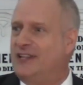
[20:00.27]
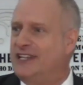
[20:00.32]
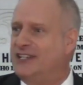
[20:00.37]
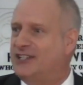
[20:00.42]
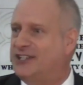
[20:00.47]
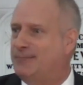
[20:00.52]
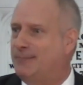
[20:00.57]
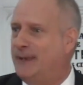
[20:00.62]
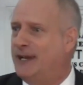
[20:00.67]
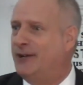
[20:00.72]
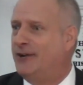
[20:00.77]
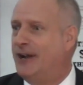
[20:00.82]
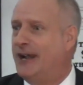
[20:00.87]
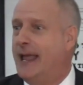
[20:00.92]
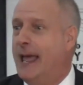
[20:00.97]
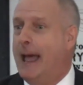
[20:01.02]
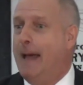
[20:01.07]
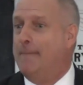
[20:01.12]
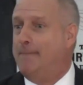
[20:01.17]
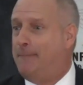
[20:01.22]
Spirit,
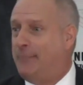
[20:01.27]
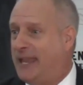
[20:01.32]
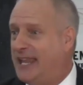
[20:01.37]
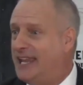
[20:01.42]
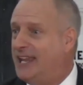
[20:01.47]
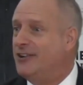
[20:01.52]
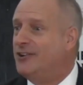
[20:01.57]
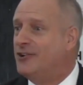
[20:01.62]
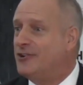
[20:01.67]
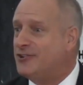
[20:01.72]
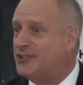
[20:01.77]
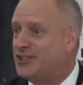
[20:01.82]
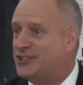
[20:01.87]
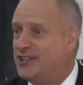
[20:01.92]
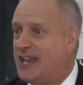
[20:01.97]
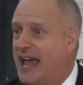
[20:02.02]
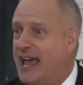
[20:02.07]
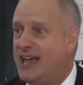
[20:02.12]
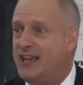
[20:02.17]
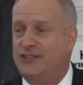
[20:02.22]
Peter
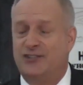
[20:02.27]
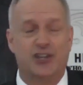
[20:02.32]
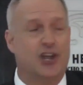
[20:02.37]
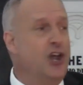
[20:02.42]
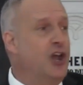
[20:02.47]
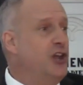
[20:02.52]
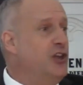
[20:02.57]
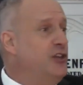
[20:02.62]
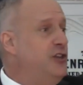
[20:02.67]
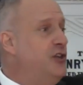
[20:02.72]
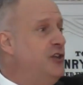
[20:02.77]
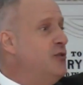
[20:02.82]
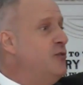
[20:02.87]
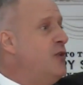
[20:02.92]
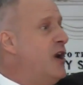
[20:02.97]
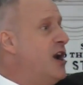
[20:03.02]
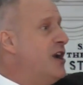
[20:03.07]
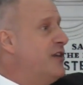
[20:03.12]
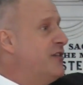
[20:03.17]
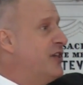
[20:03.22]
says, "You
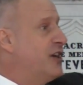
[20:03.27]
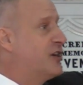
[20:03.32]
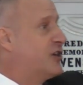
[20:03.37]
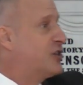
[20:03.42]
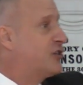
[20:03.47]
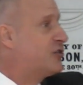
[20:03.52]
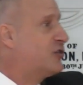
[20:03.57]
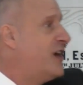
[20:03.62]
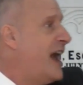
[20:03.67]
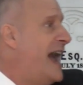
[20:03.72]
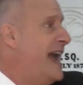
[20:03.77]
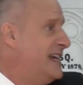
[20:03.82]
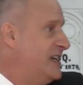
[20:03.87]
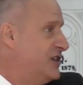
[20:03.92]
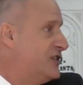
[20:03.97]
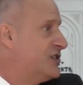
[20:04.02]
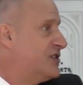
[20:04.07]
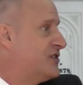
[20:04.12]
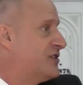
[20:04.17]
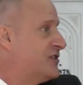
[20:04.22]
are the
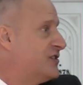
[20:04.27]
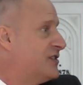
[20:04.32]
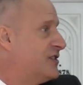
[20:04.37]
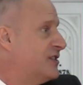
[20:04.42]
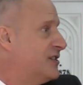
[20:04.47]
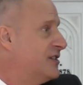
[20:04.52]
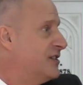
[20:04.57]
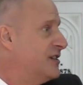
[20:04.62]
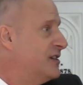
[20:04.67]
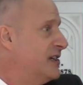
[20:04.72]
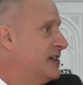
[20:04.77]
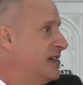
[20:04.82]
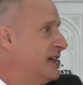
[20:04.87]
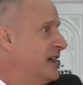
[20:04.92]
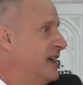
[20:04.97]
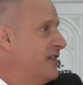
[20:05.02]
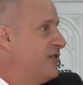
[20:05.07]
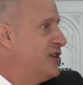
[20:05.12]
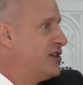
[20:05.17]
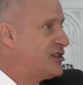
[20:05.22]
Christ,
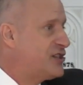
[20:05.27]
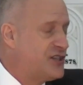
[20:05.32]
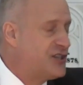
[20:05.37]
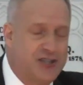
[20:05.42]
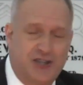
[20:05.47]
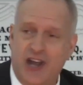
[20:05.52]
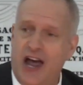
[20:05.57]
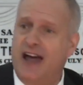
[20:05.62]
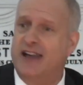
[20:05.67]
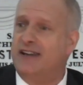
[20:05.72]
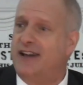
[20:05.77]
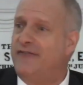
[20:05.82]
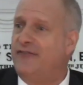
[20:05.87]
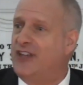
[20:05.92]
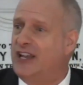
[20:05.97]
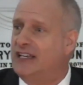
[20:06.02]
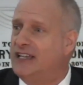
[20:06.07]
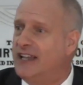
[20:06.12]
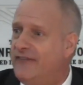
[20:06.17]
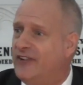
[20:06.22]
the Son of
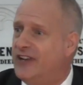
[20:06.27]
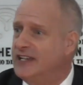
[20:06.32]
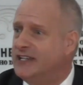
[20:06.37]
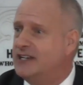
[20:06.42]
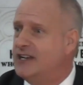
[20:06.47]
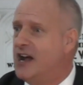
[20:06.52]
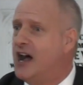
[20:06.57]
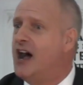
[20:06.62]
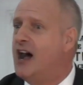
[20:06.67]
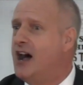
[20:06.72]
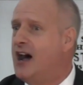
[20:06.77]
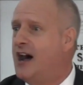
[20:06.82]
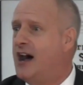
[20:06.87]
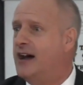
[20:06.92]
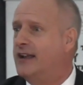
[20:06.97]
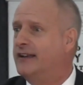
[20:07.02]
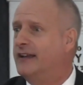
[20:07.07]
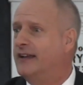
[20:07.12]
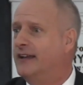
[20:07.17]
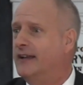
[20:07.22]
the living
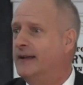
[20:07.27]
God."